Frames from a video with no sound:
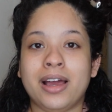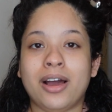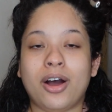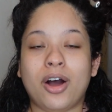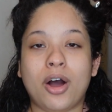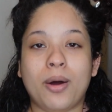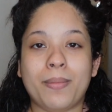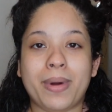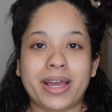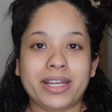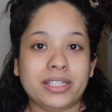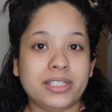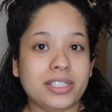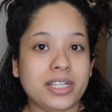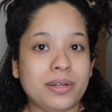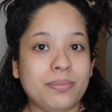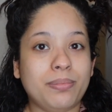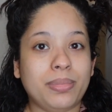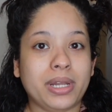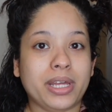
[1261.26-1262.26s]
I
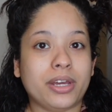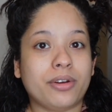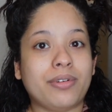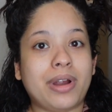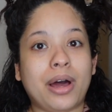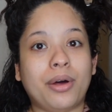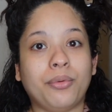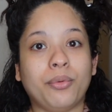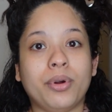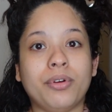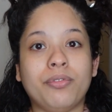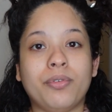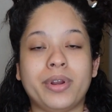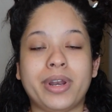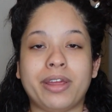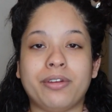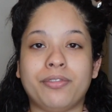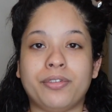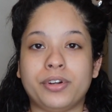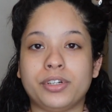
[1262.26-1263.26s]
did play around with when
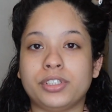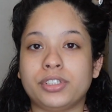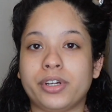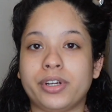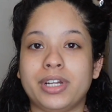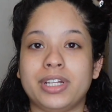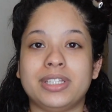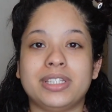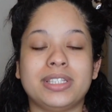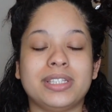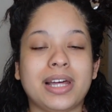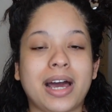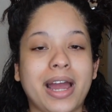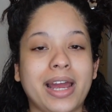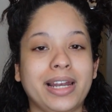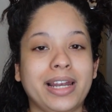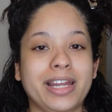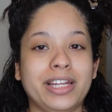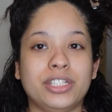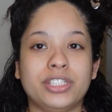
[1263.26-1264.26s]
I first started
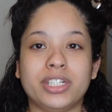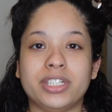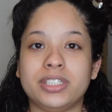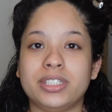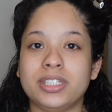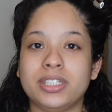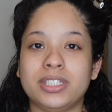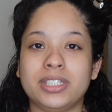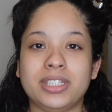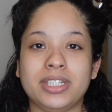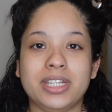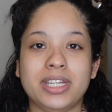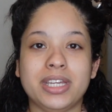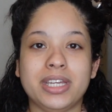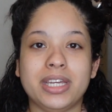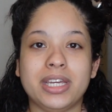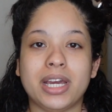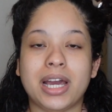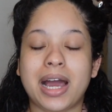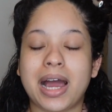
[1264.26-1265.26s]
styling, just to
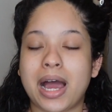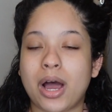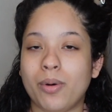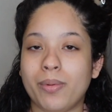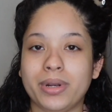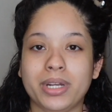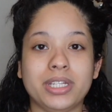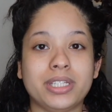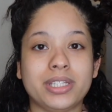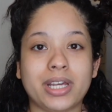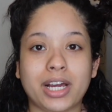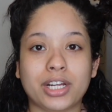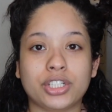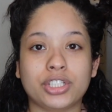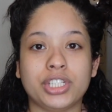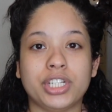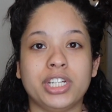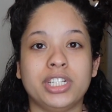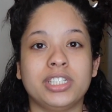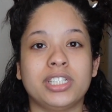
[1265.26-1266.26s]
see how many
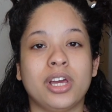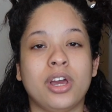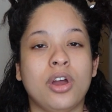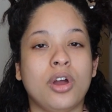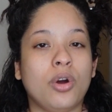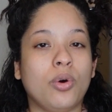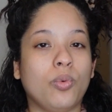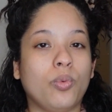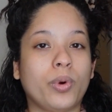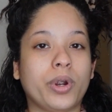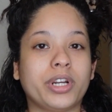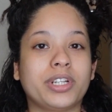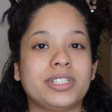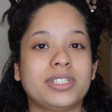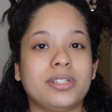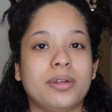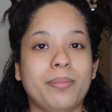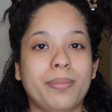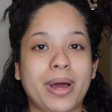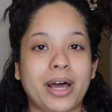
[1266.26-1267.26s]
sections works
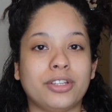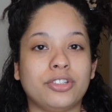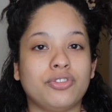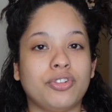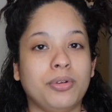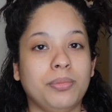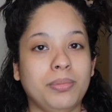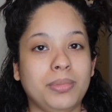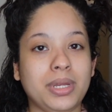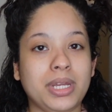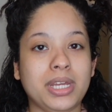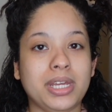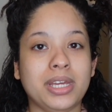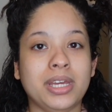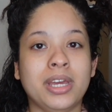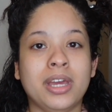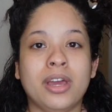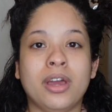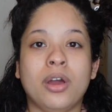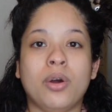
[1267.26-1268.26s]
the best for
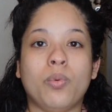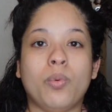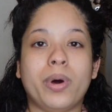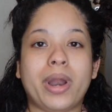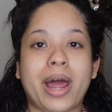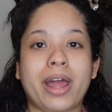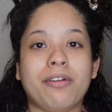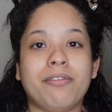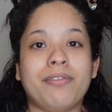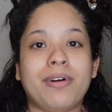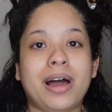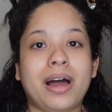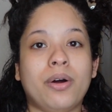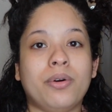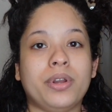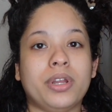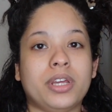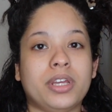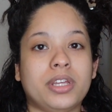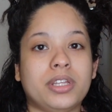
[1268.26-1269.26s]
me. What I
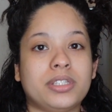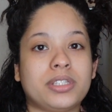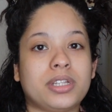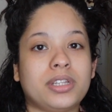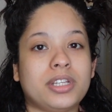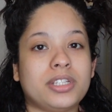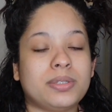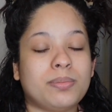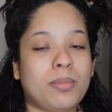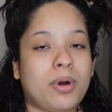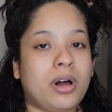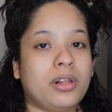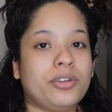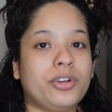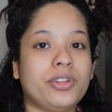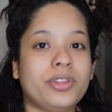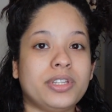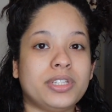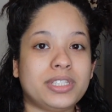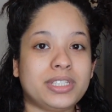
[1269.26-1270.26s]
found is the
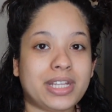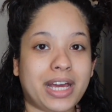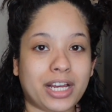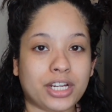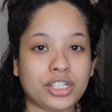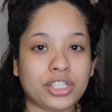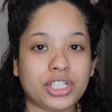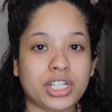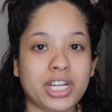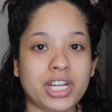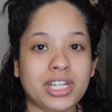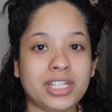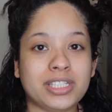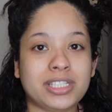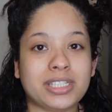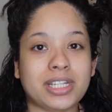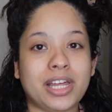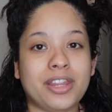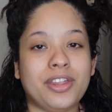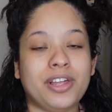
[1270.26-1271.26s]
smaller the
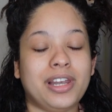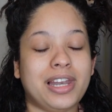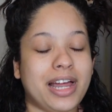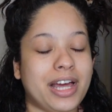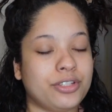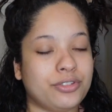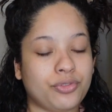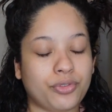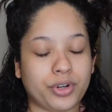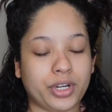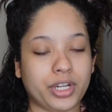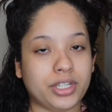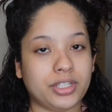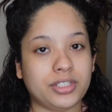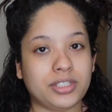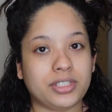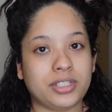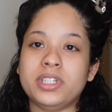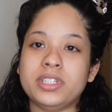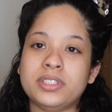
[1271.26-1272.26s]
sections, the less frizz.
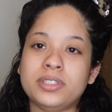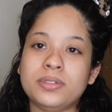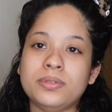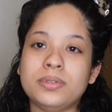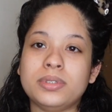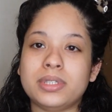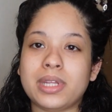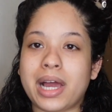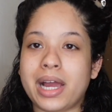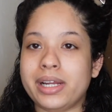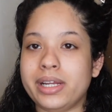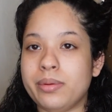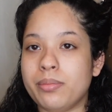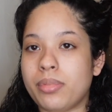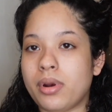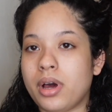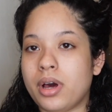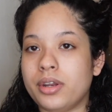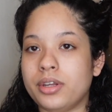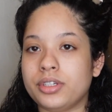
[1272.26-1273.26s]
These 2 styling
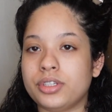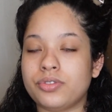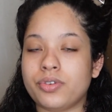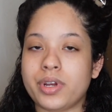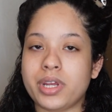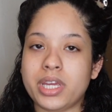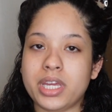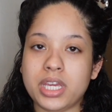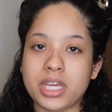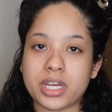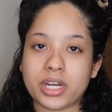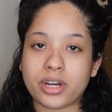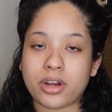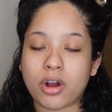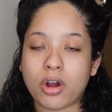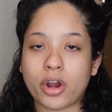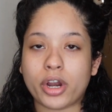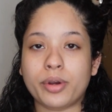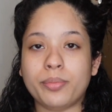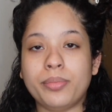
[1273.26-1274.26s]
products right here
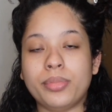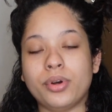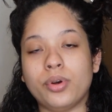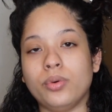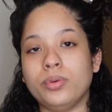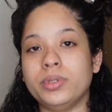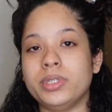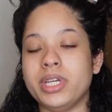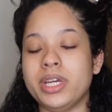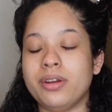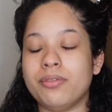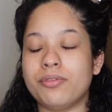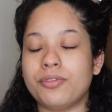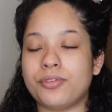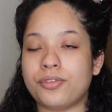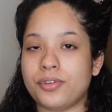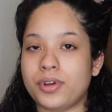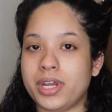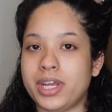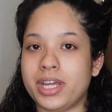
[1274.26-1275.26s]
are protein
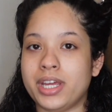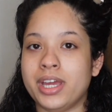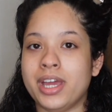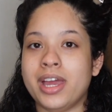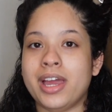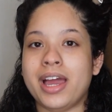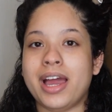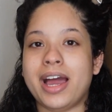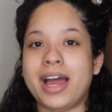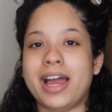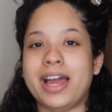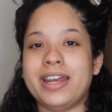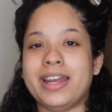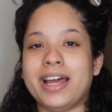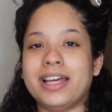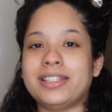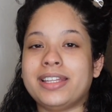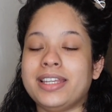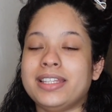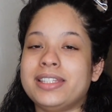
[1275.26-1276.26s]
free, and
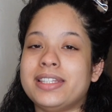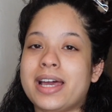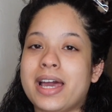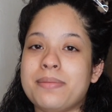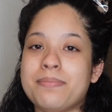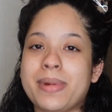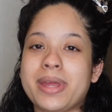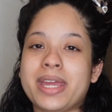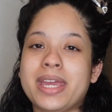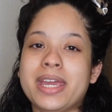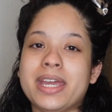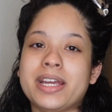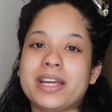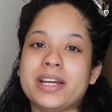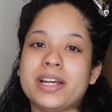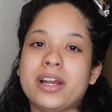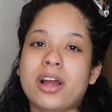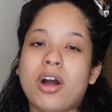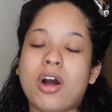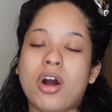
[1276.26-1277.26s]
as I said, my
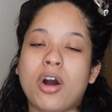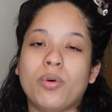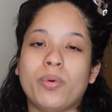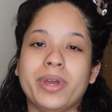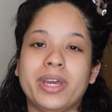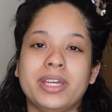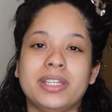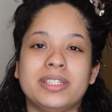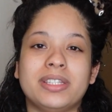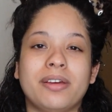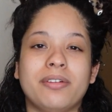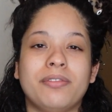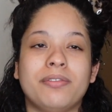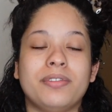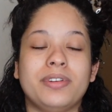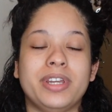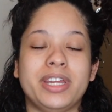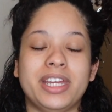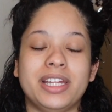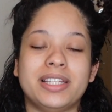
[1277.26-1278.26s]
hair always
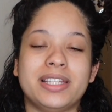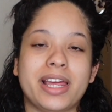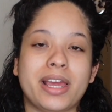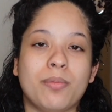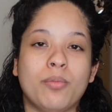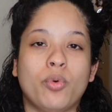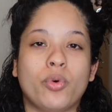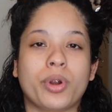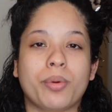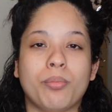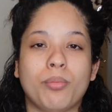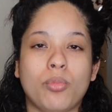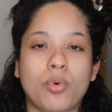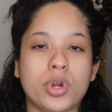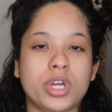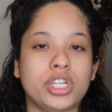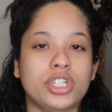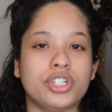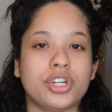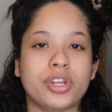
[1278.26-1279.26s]
needs like more
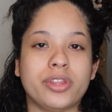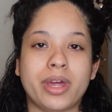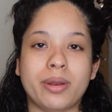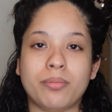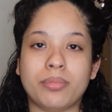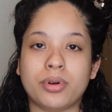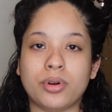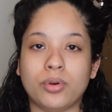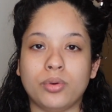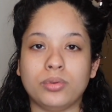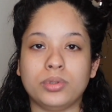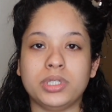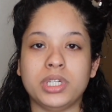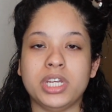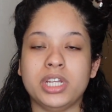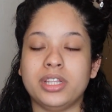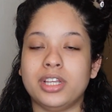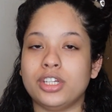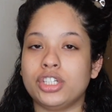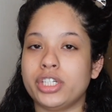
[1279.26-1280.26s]
moisture than
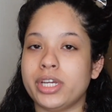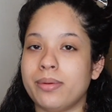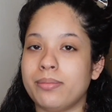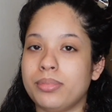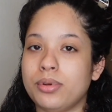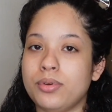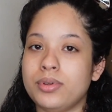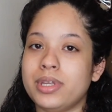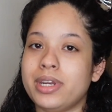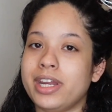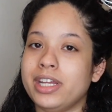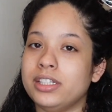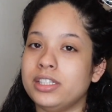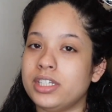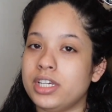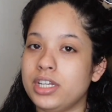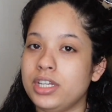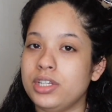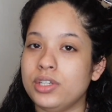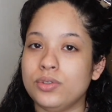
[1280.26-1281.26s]
protein. The shampoo that I
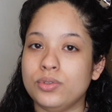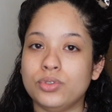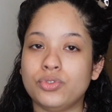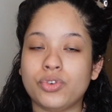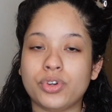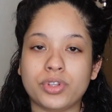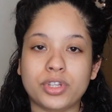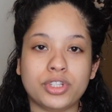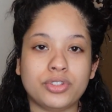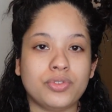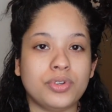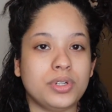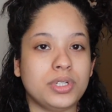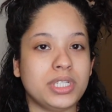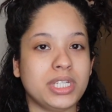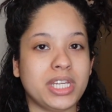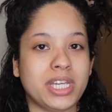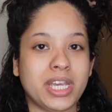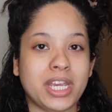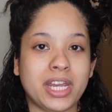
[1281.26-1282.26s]
did use for this
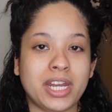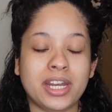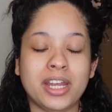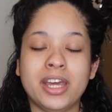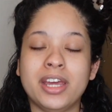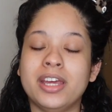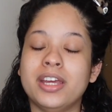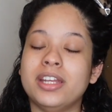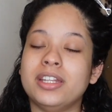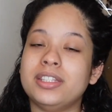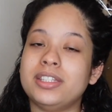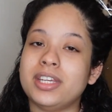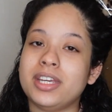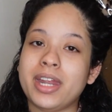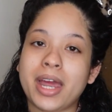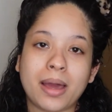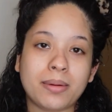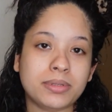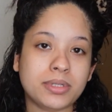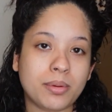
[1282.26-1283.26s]
routine did
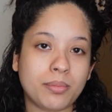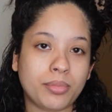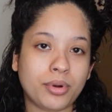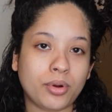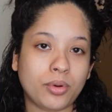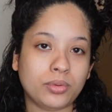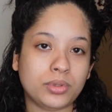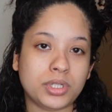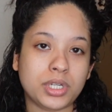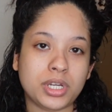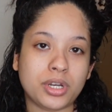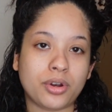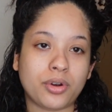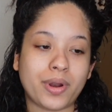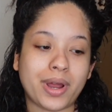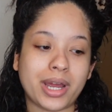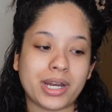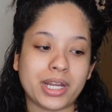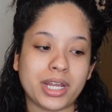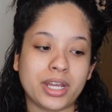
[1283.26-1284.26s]
have some protein
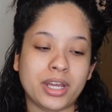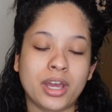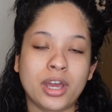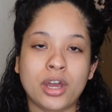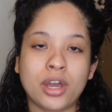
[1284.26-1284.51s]
already,